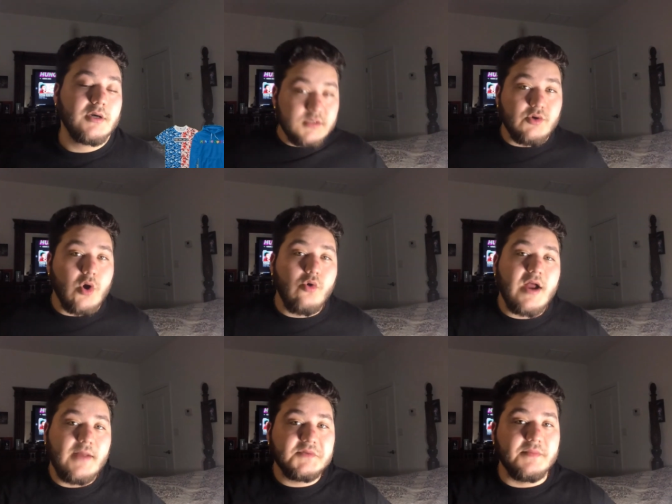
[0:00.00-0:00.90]
So go
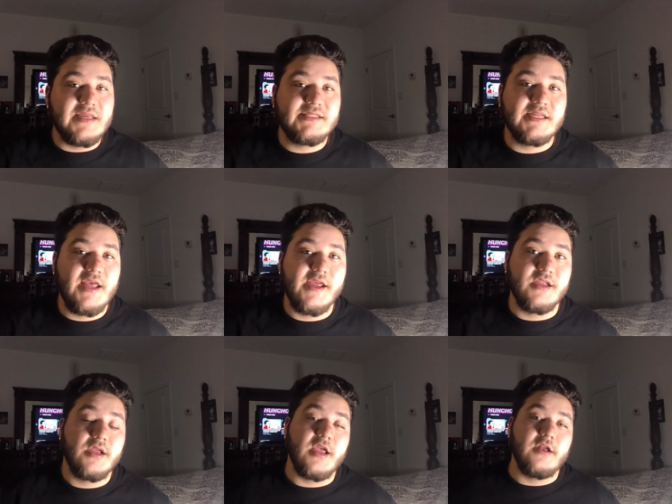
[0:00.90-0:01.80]
cop some heat
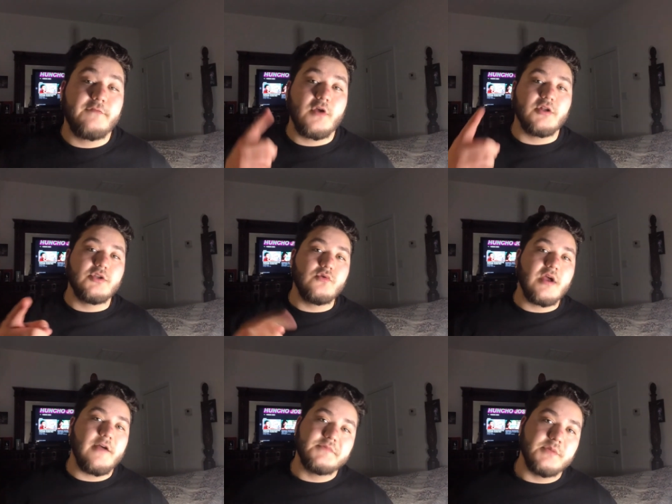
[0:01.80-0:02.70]
today. And if y'all do
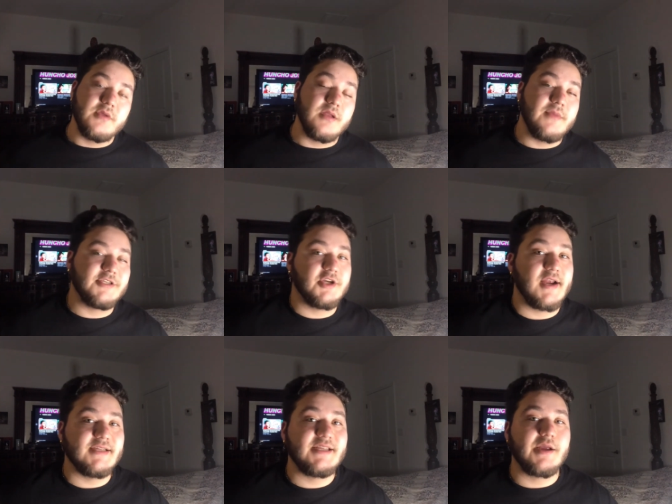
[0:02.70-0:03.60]
cop some heat, make sure you
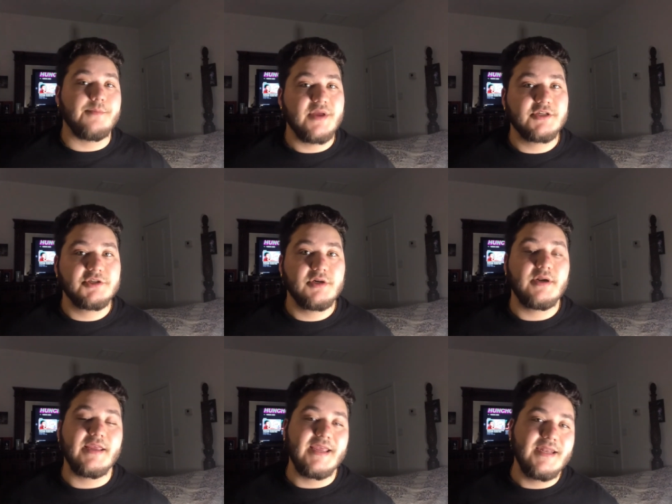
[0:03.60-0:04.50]
guys take a picture
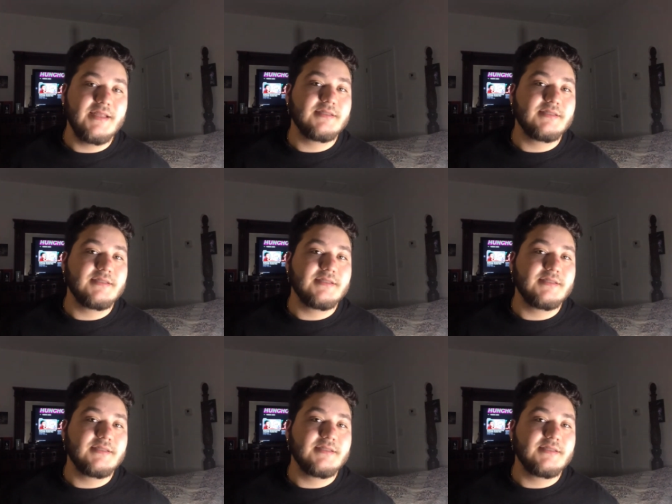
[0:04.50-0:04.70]
in it,